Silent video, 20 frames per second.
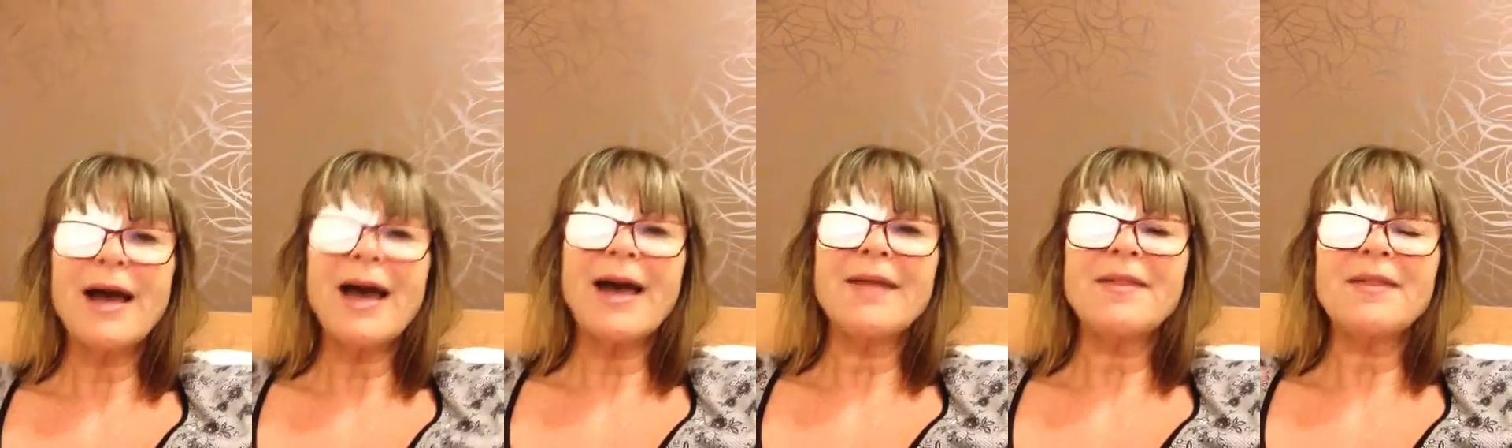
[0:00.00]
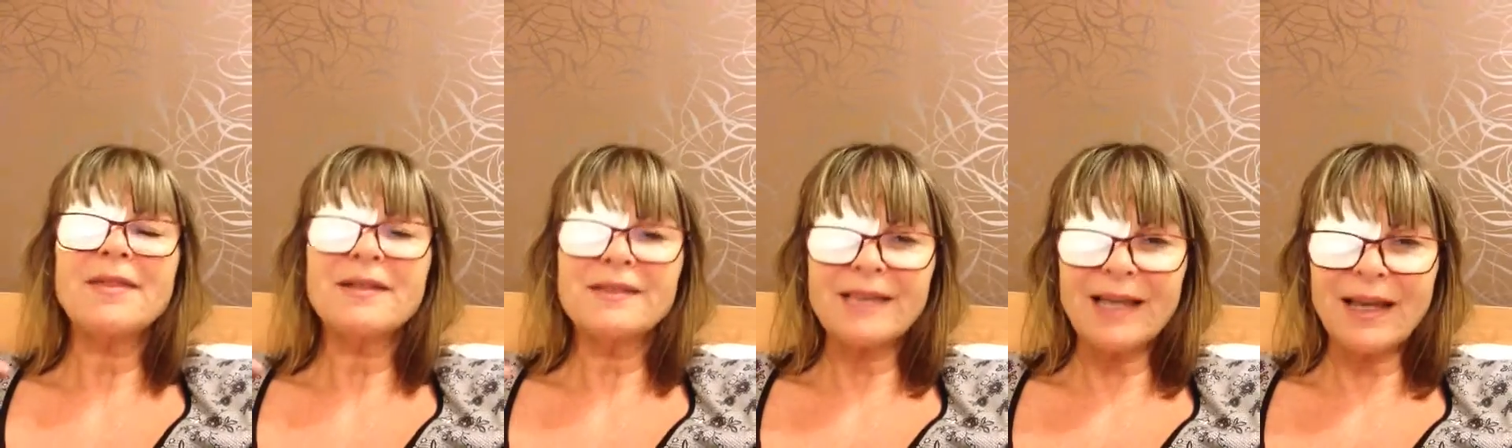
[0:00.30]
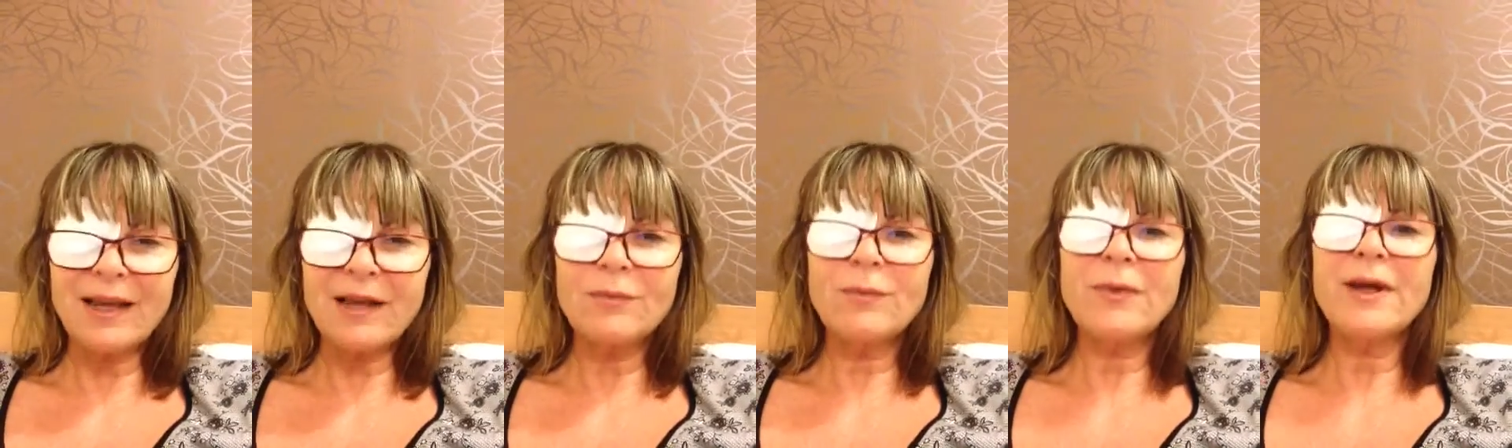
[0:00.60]
And then the
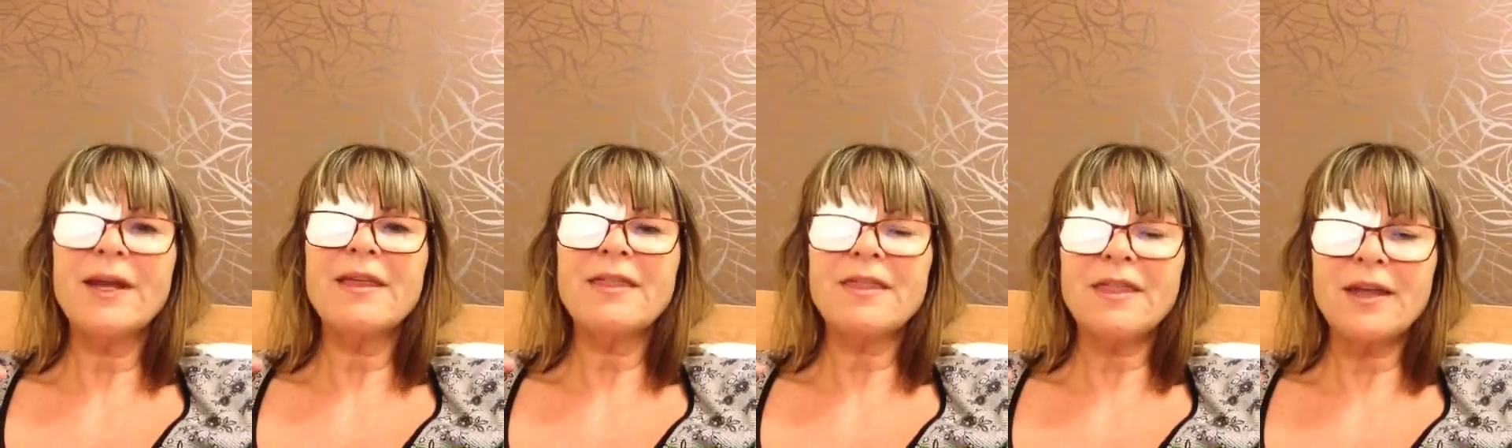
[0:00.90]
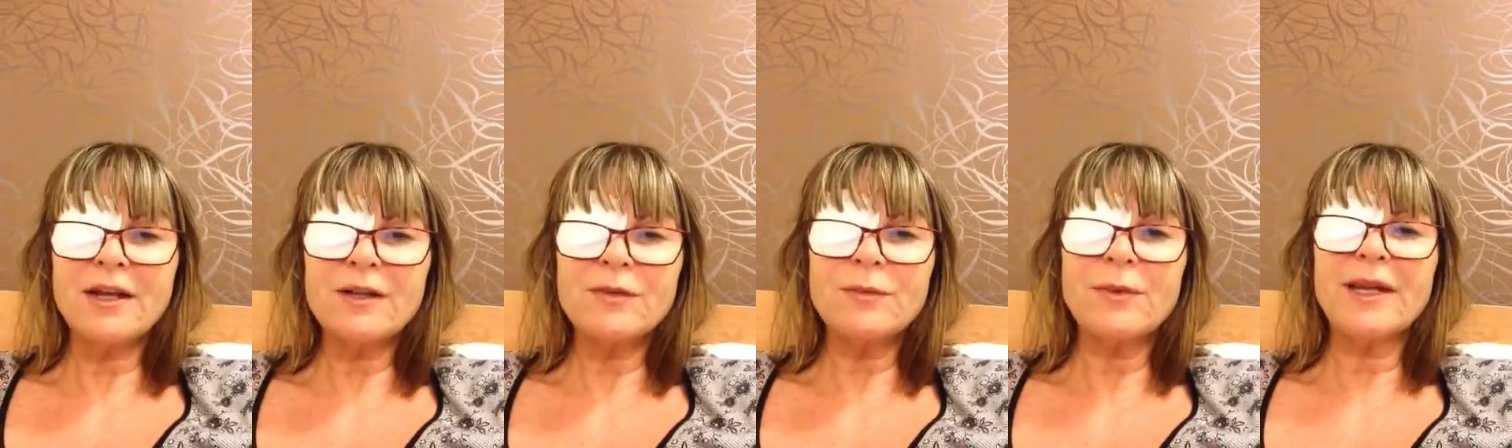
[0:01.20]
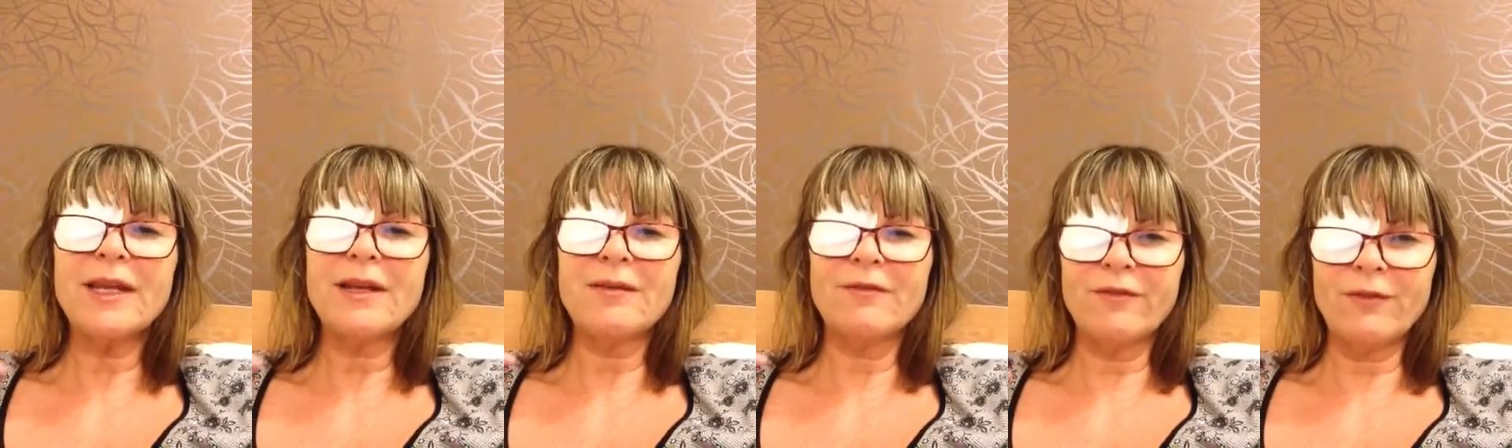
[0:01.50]
second week, third
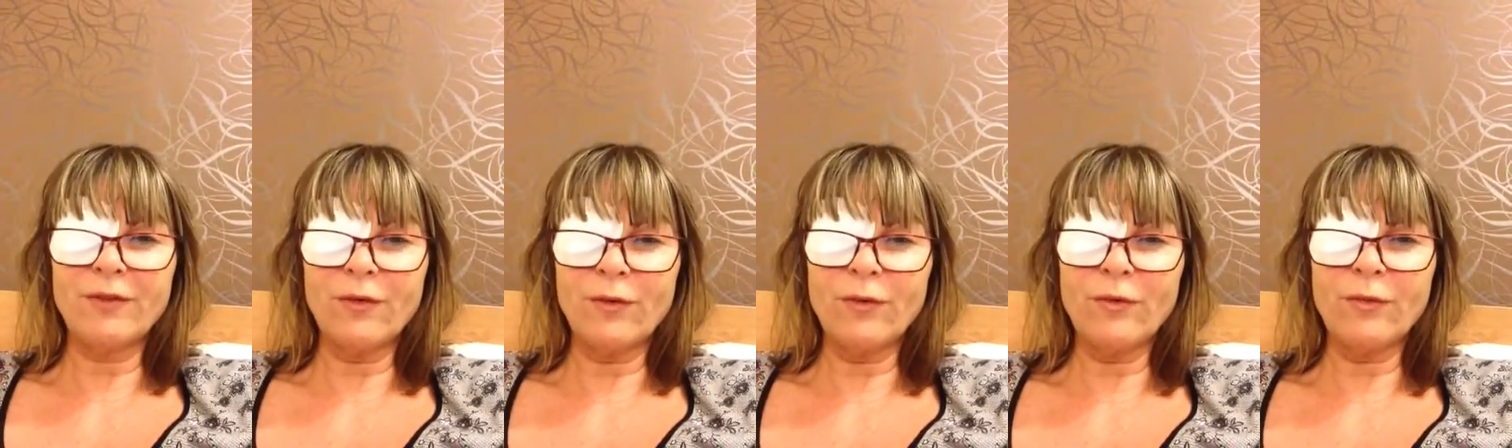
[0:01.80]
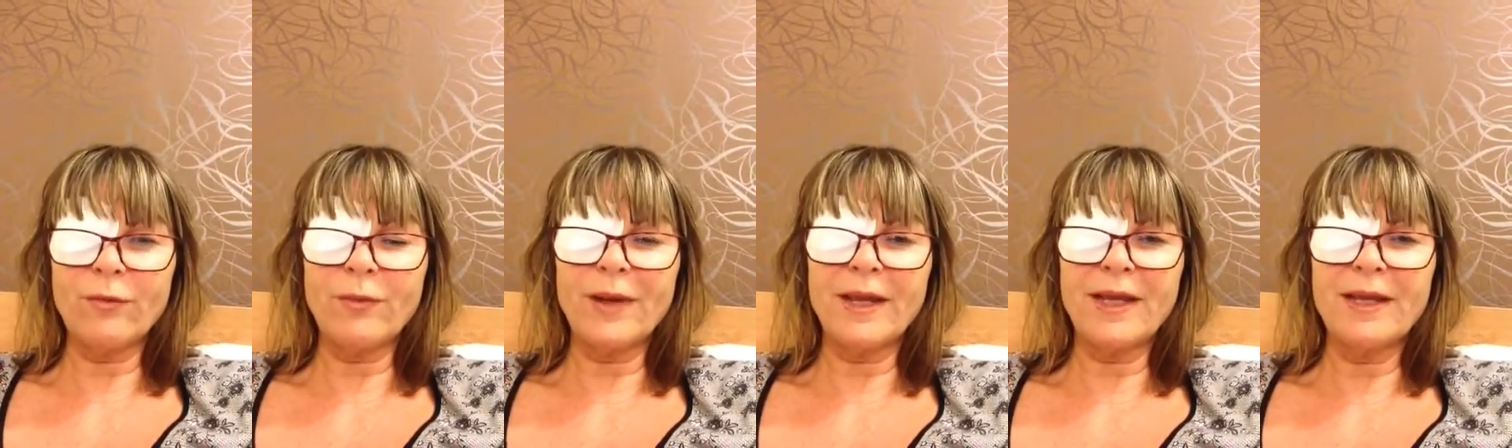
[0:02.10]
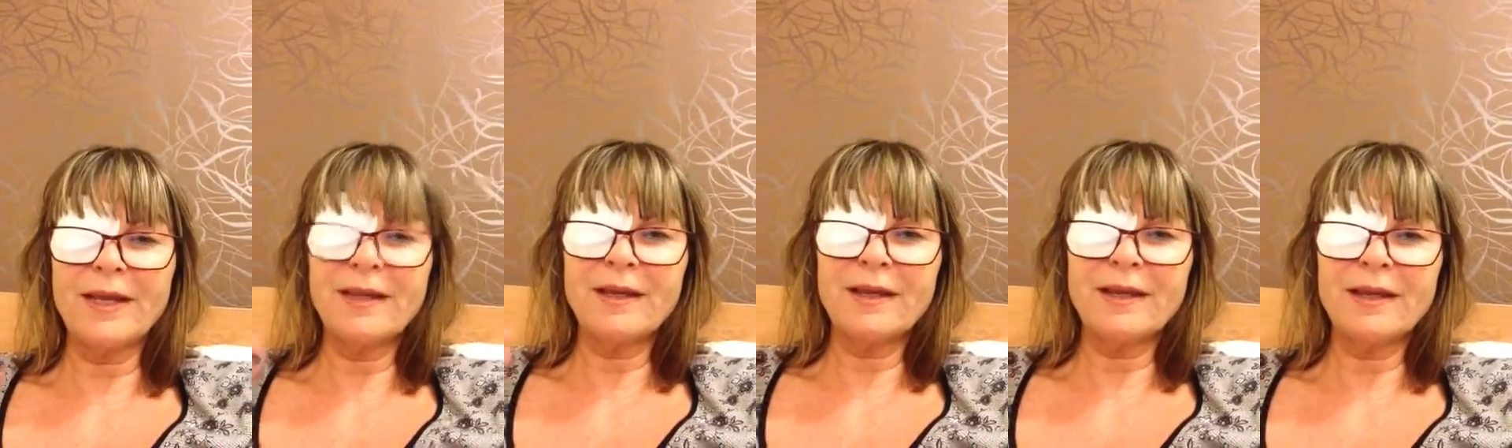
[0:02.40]
week, and fourth
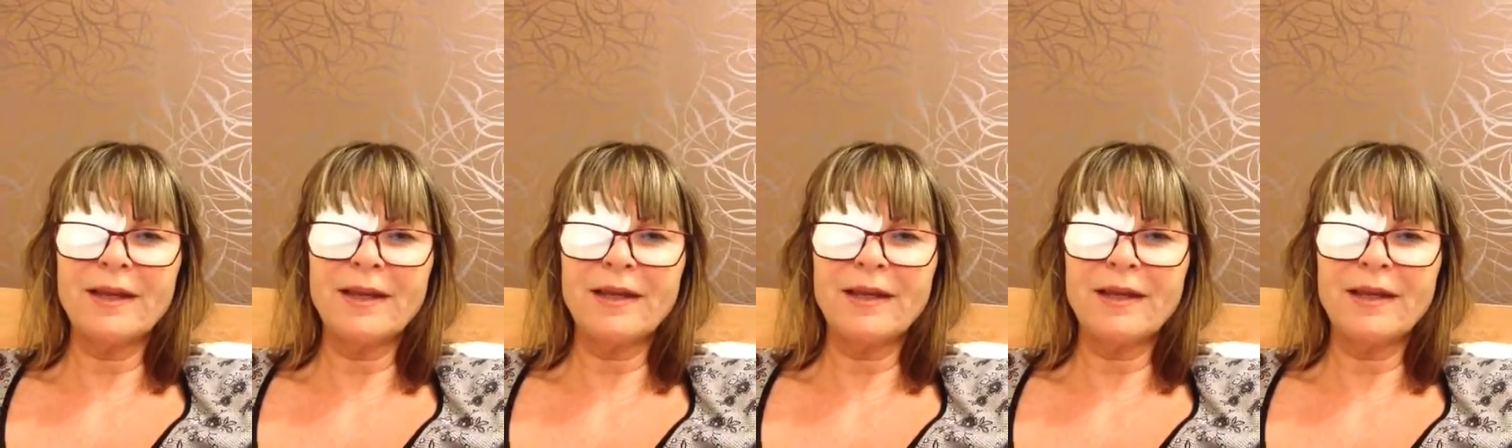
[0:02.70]
week,